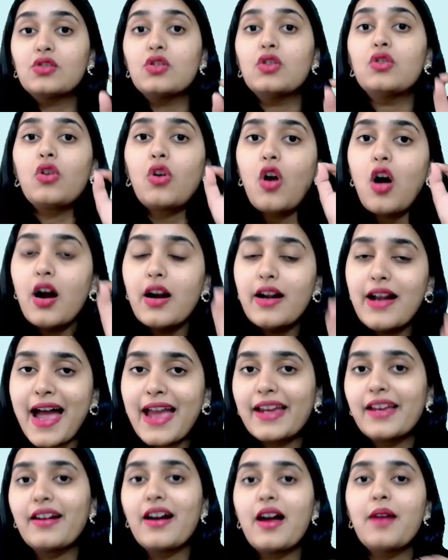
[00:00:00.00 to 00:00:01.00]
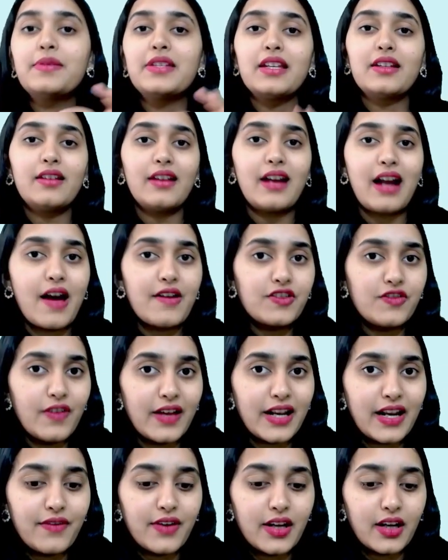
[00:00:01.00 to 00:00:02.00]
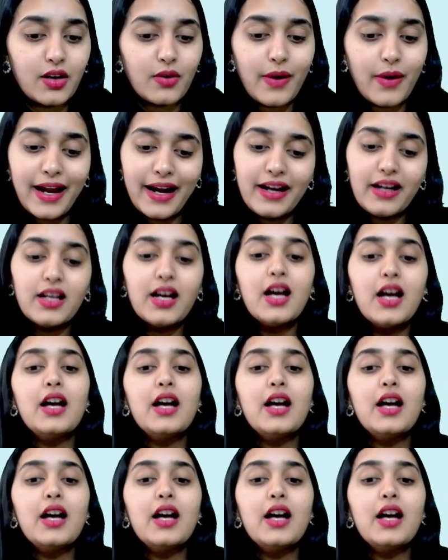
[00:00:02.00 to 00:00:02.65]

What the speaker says: So draw diagrams and graphs wherever required.